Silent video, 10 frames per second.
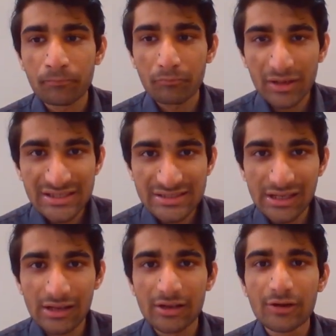But
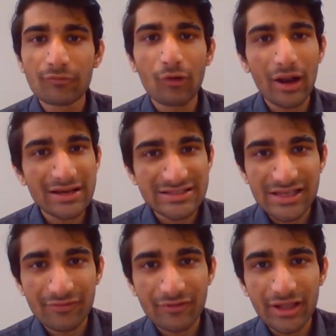still, for our
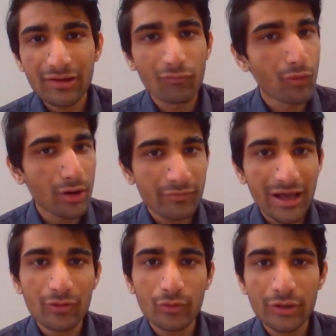safety, what we
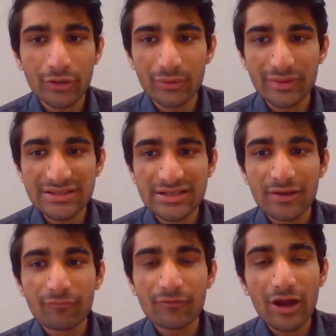are going to do is
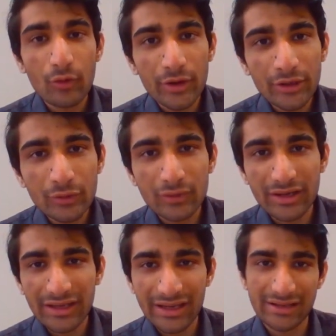we are going to
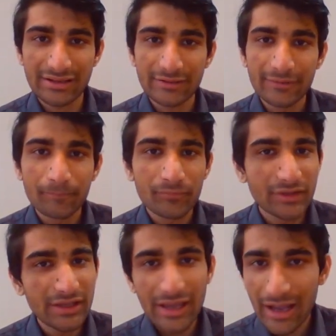create
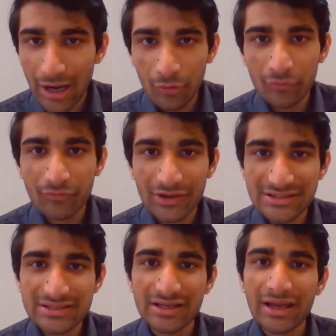the account
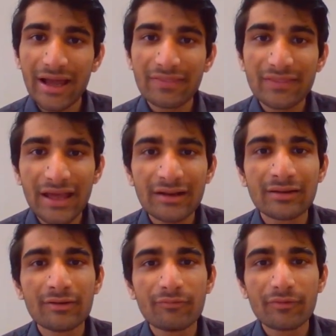first, and then
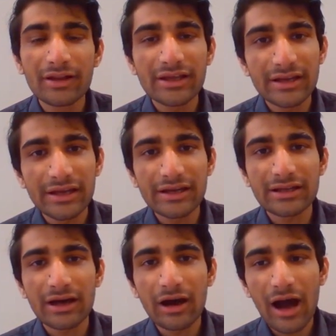we will create
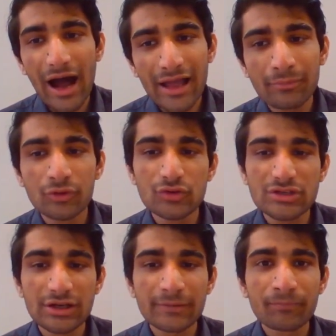a IAM
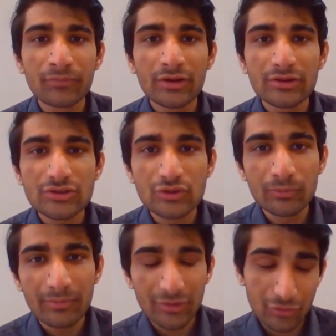user
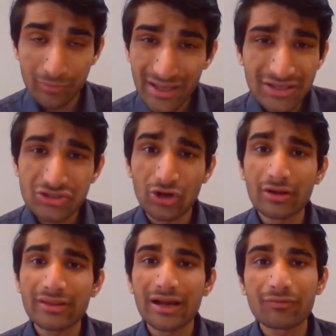to make
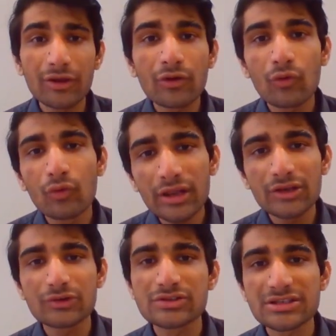sure that we only
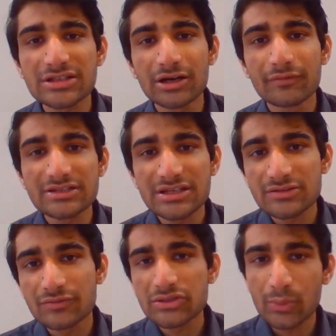use the
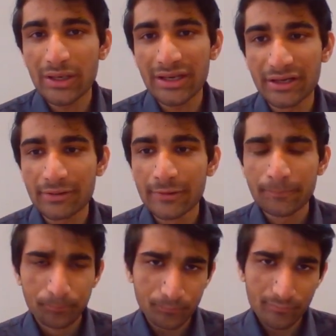services which we need.
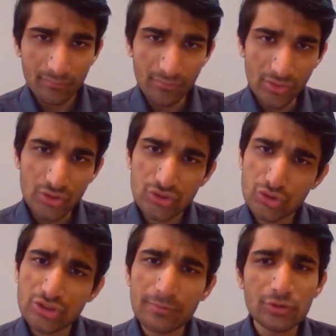
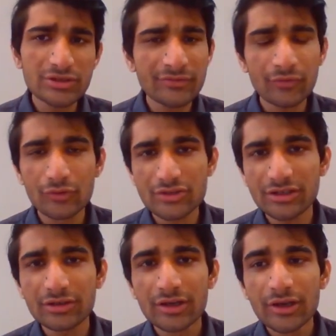So suppose in
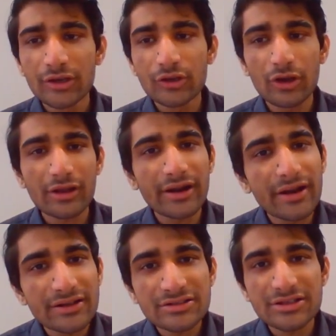future, your
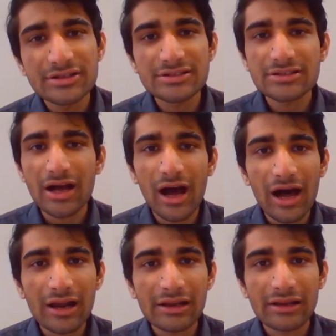credentials
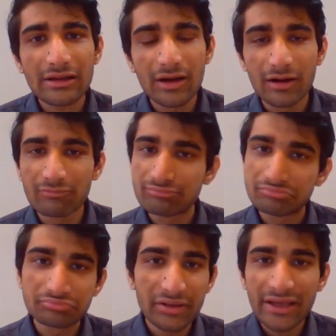are
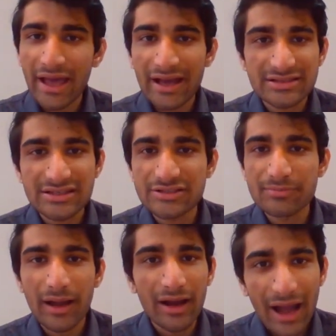being accessed
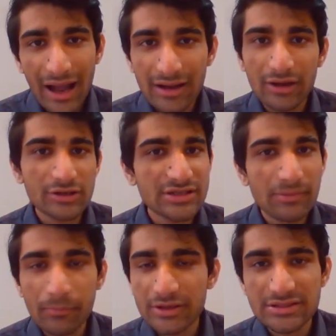by a hacker or
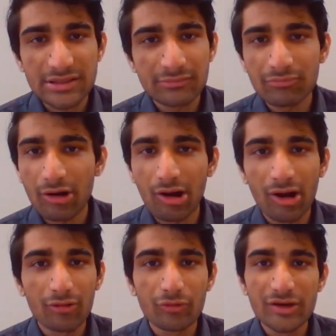some person
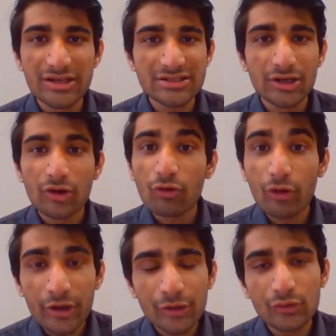who is
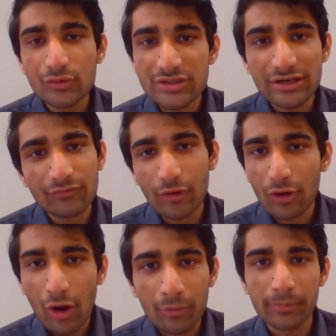going to use it for
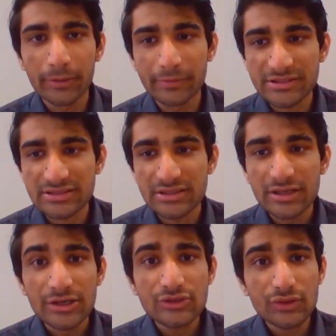wrong purpose.
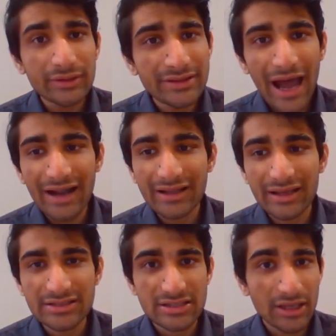So in that
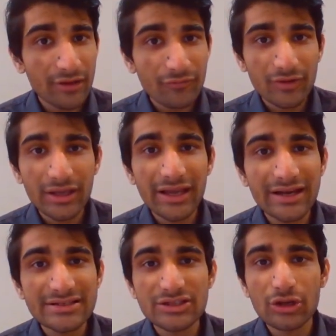case, if he
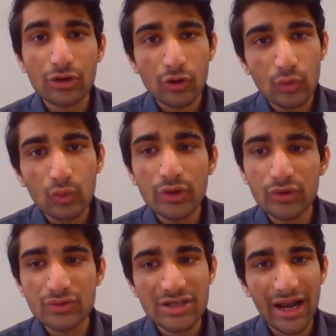gets your root
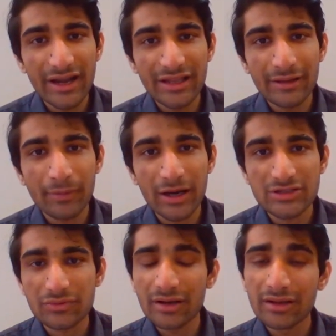user ID and
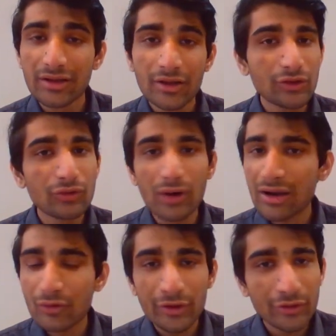password, you are
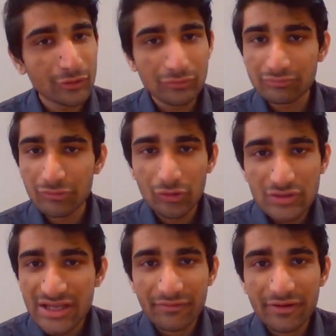going to
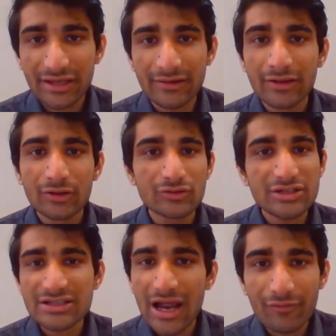lose everything. You
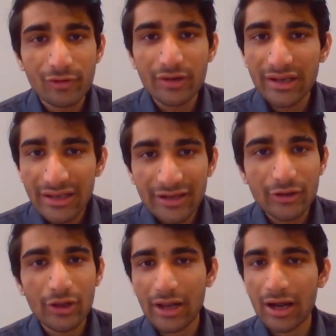just have to
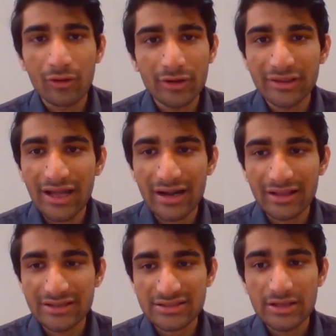delete your account in that
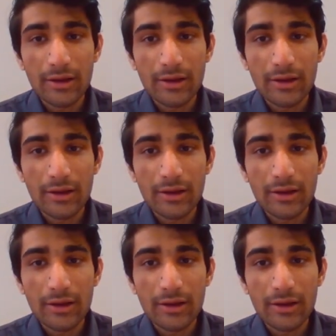case.